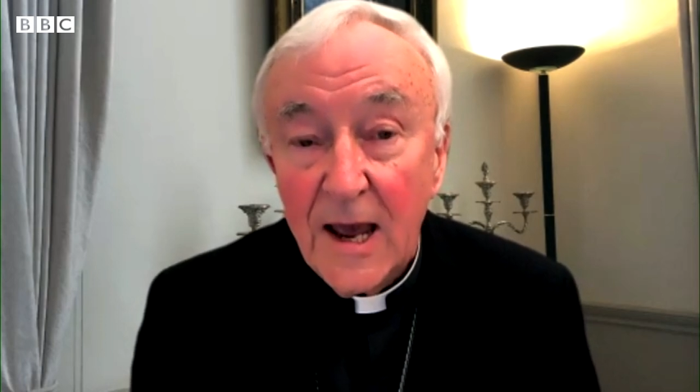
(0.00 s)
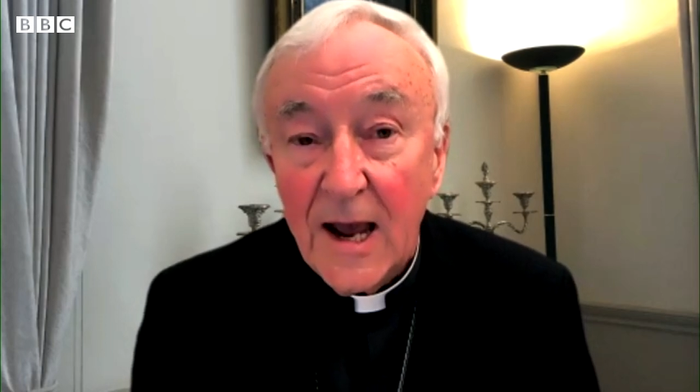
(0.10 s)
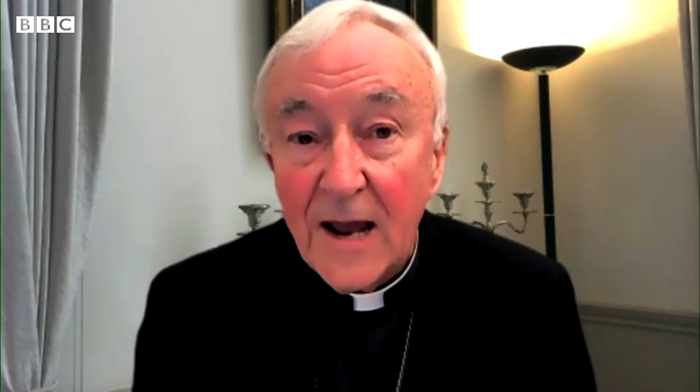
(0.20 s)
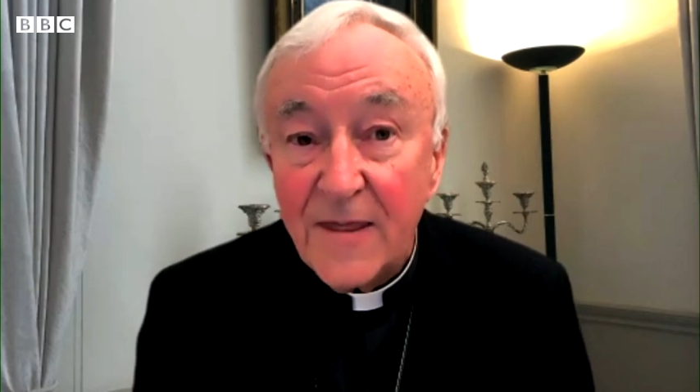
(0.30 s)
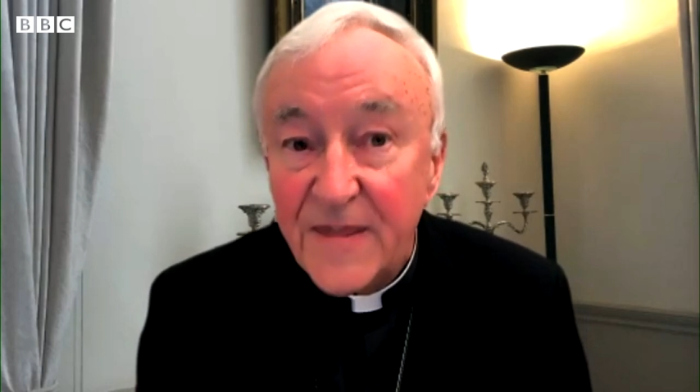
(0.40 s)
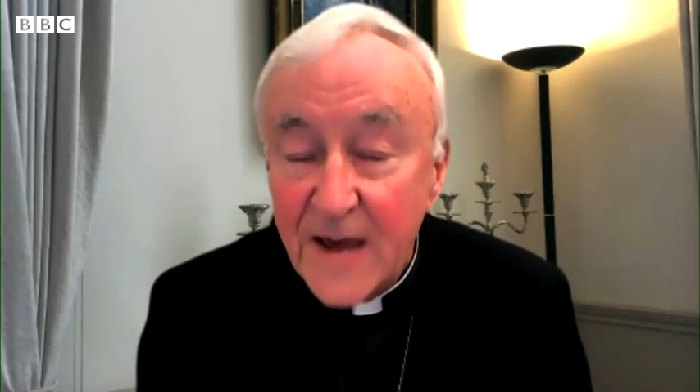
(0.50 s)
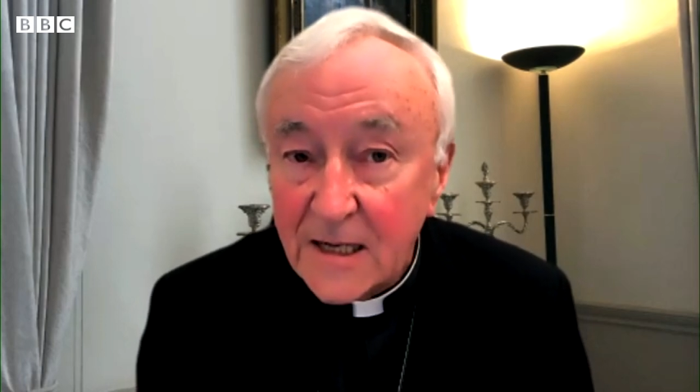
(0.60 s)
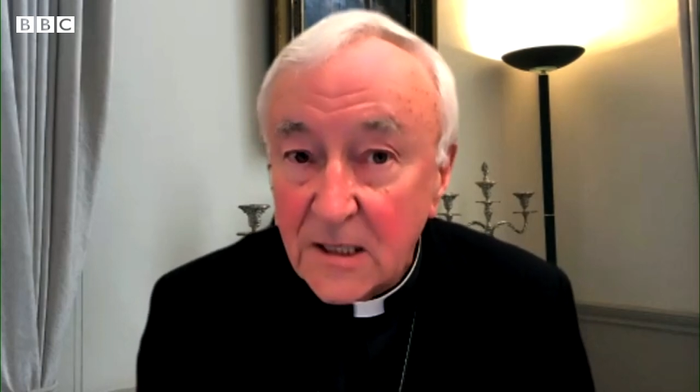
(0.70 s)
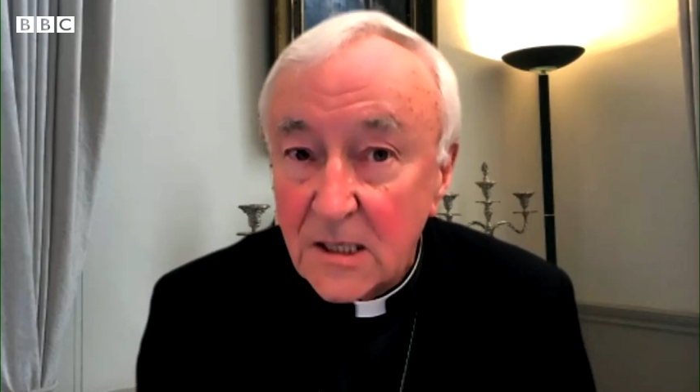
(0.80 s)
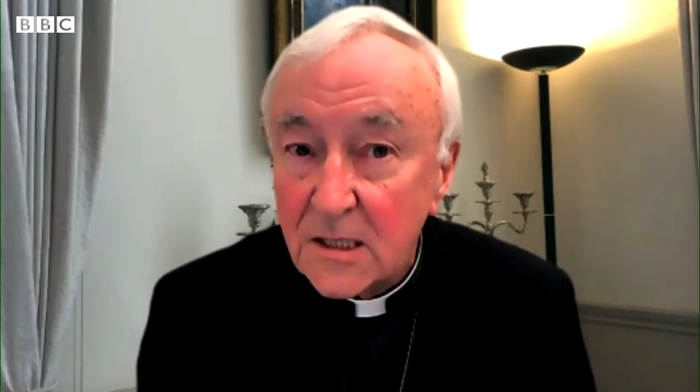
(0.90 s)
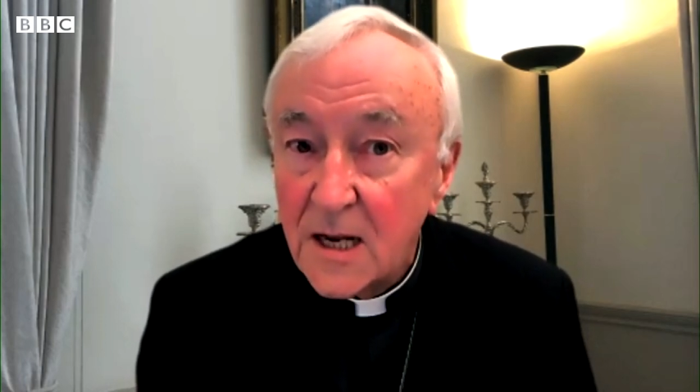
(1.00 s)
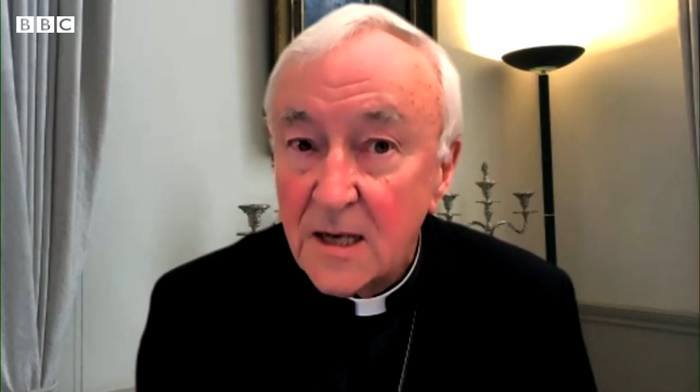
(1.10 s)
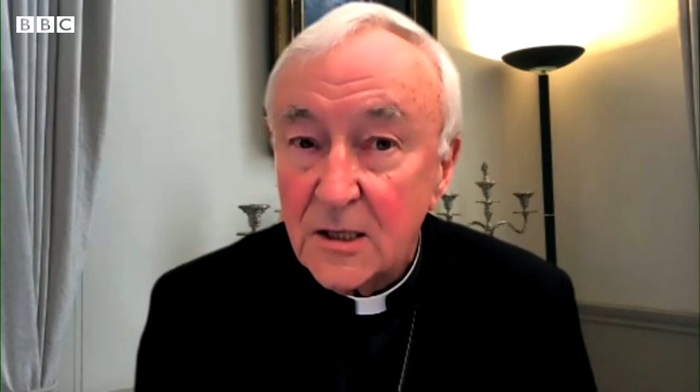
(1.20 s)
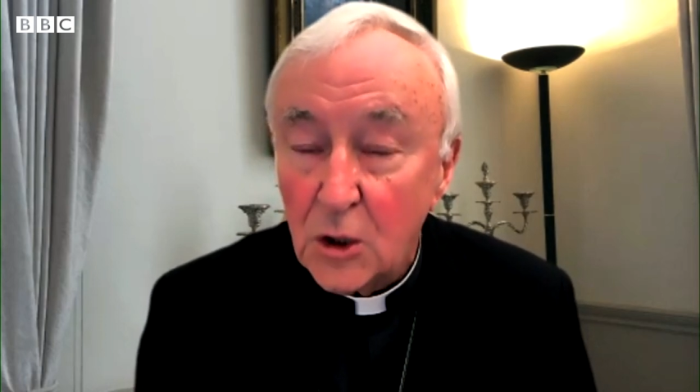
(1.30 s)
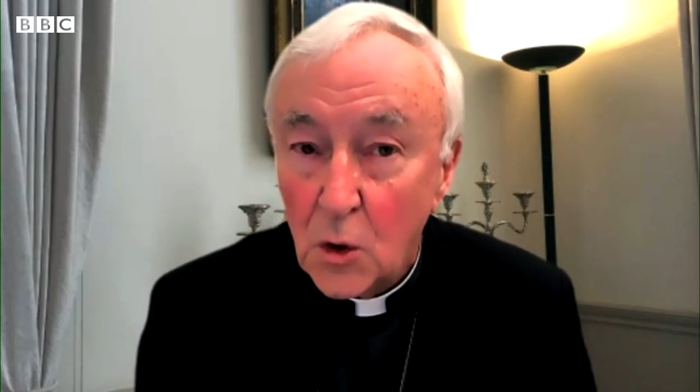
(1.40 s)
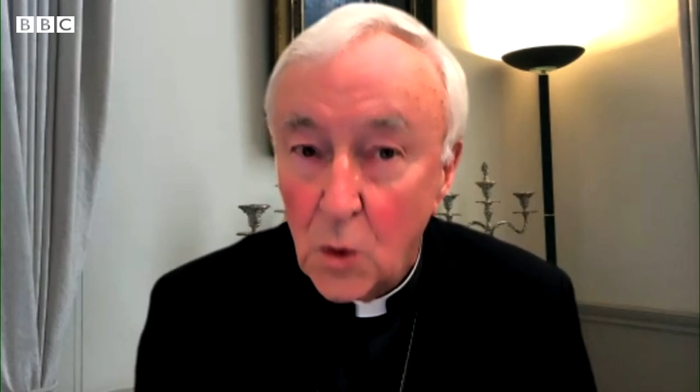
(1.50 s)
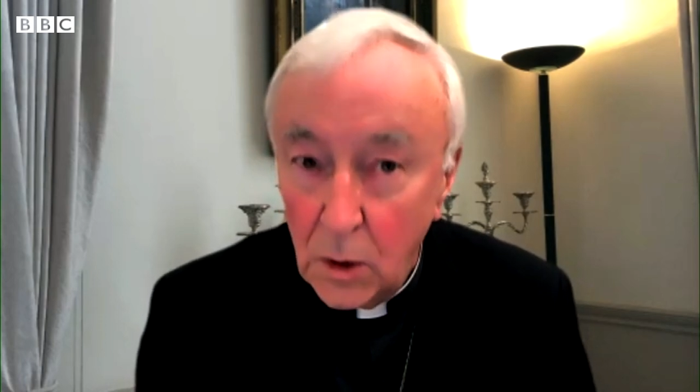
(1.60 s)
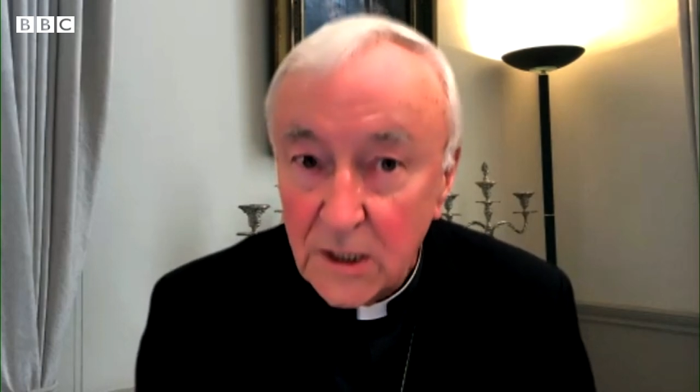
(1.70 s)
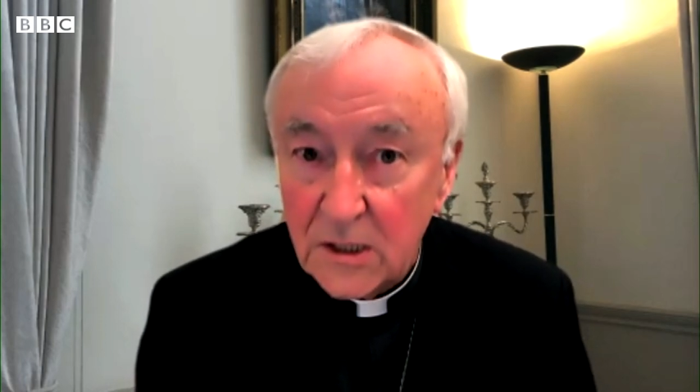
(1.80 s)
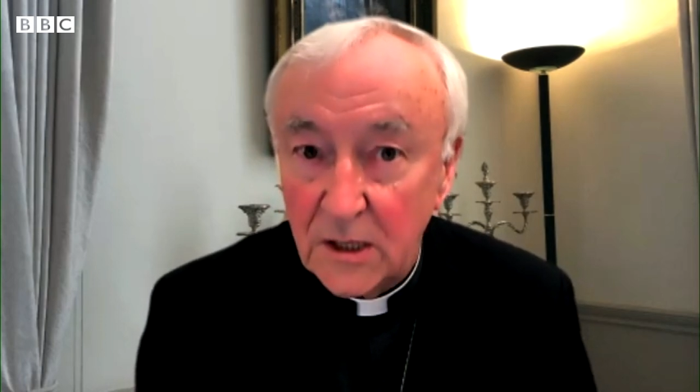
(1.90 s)
And that's the
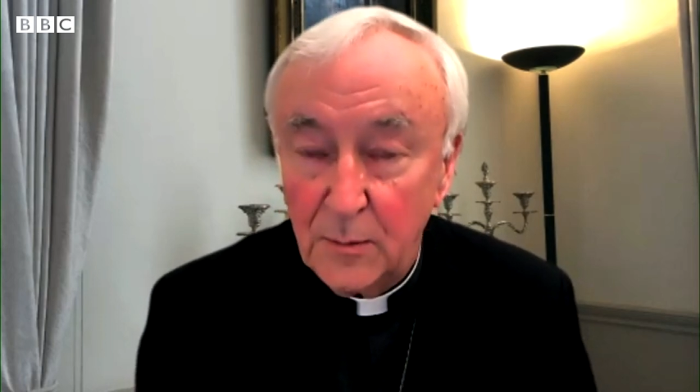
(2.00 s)
quality